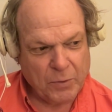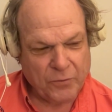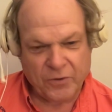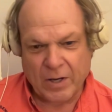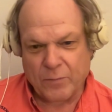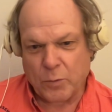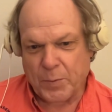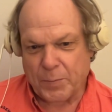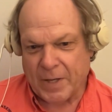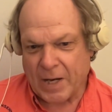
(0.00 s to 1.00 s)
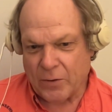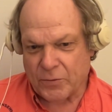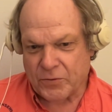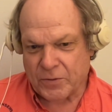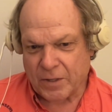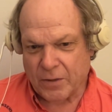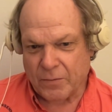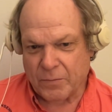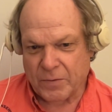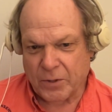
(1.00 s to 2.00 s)
boats that have open bows,
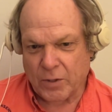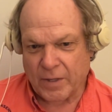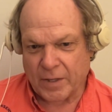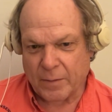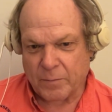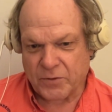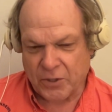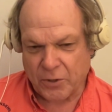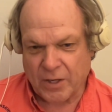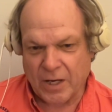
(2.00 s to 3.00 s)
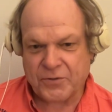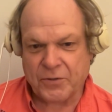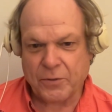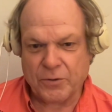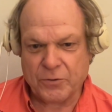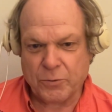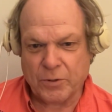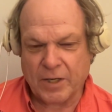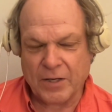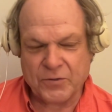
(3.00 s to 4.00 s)
with like a center console or a
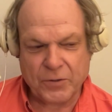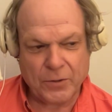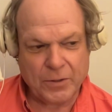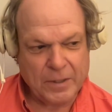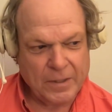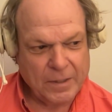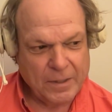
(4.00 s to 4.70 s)
dual console.